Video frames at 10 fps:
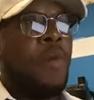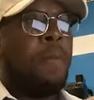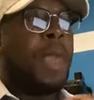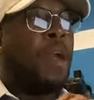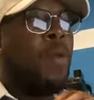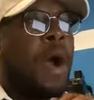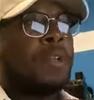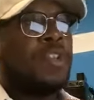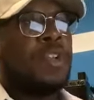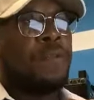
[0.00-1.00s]
who may
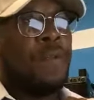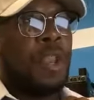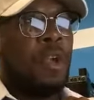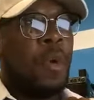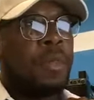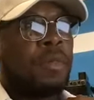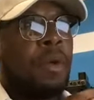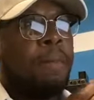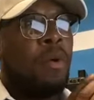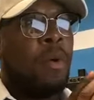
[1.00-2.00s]
watch this video at
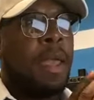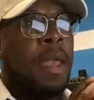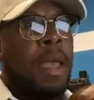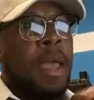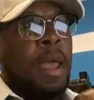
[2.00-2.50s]
some point,